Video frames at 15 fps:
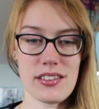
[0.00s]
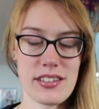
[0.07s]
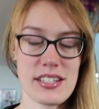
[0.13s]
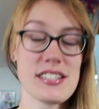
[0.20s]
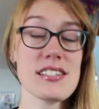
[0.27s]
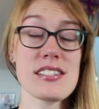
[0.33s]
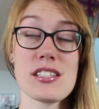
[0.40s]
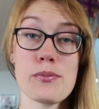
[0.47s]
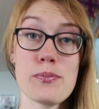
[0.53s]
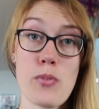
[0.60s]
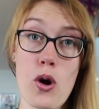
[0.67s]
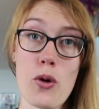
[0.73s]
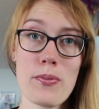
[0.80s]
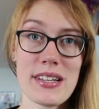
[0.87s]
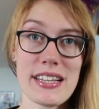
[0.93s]
This is the
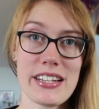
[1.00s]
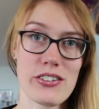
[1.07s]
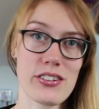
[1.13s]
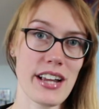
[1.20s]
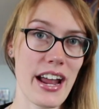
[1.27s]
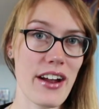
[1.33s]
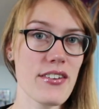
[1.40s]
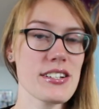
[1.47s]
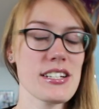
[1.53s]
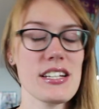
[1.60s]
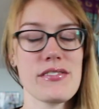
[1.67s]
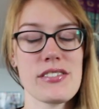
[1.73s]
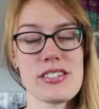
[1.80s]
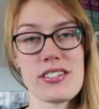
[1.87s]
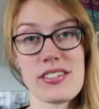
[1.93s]
moment that your character
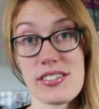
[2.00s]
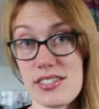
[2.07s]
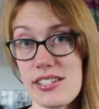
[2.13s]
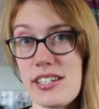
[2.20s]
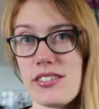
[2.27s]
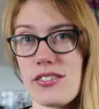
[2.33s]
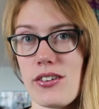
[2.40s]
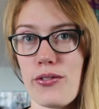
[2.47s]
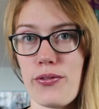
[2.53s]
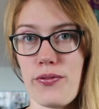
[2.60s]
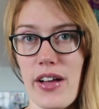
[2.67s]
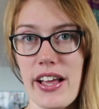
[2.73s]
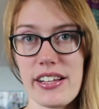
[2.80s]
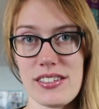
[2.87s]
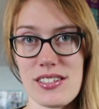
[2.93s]
either succeeds or
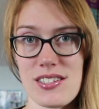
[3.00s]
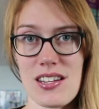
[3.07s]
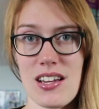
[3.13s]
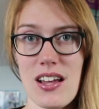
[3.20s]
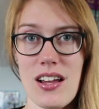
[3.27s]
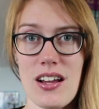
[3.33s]
fails.